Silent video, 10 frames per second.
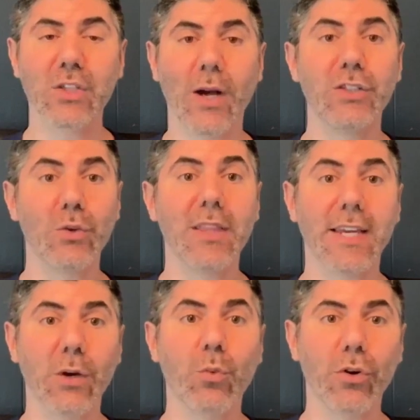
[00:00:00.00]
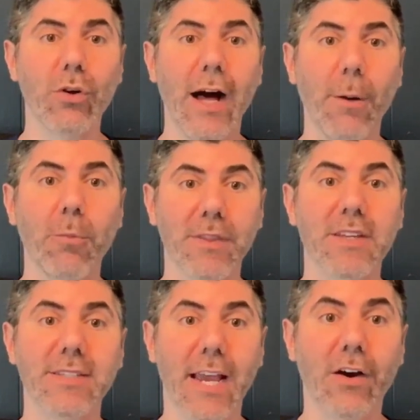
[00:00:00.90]
So I do think it will help with
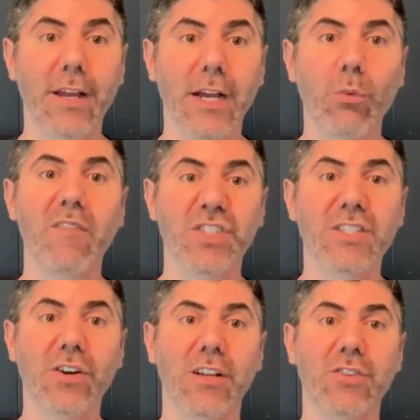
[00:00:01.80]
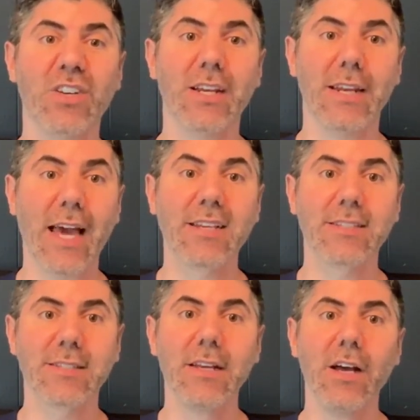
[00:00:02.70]
this area. We've just started treating
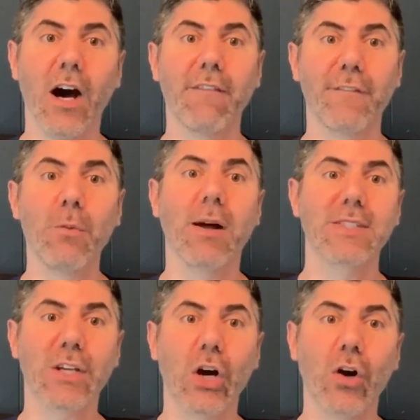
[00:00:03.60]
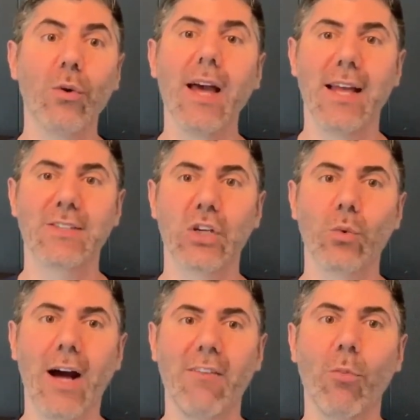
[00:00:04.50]
necks a few months ago, and so
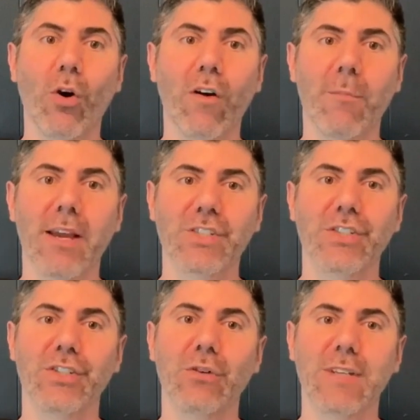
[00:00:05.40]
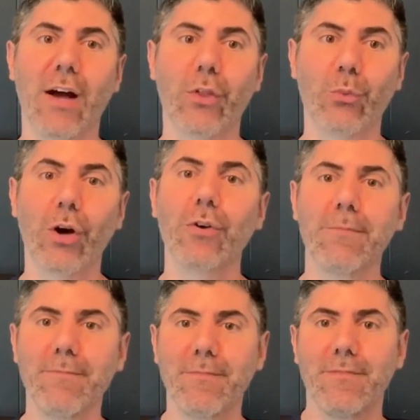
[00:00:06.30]
we'll have more information, down the road.
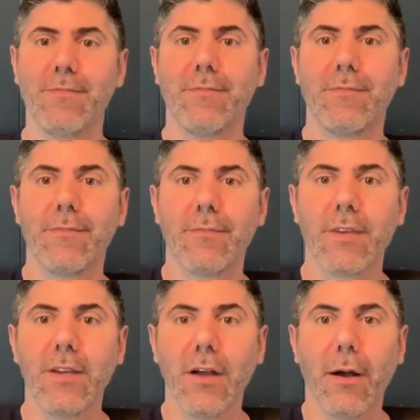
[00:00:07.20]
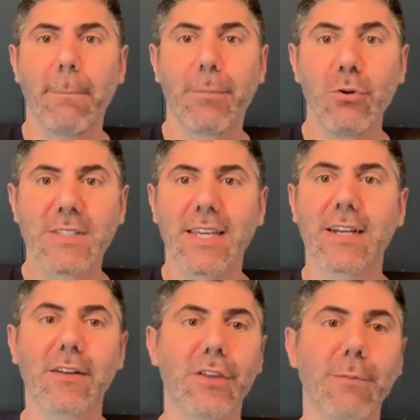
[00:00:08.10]

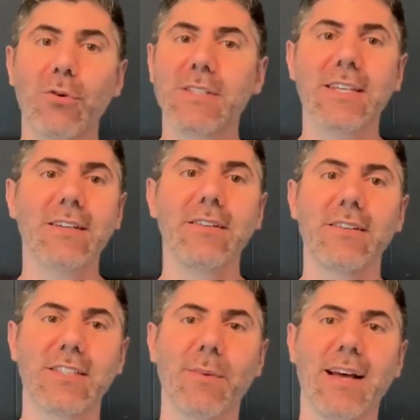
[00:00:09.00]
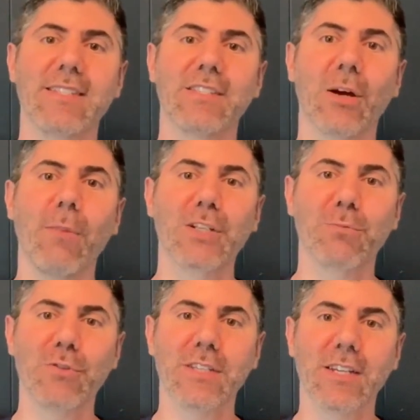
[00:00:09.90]
Bruising. The bruising, someone asks, is there much
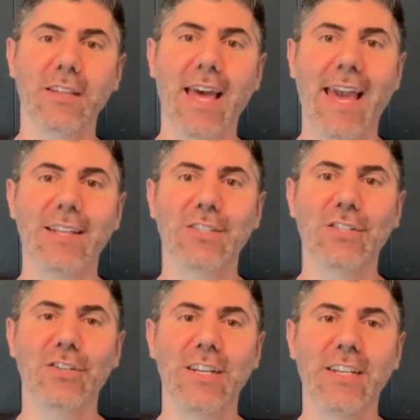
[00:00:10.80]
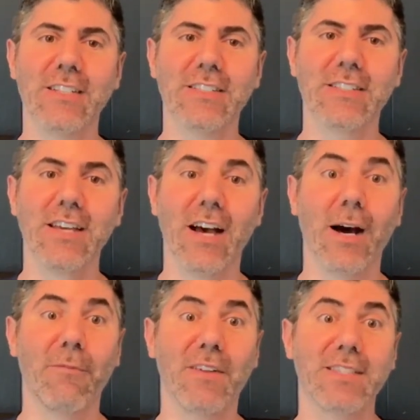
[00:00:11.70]
bruising? The answer is
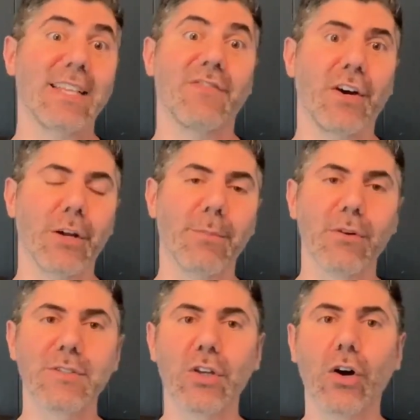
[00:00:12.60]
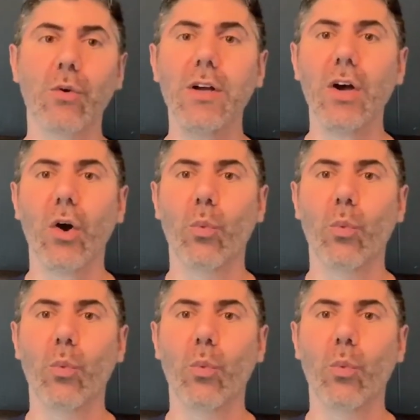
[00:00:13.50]
that's variable. So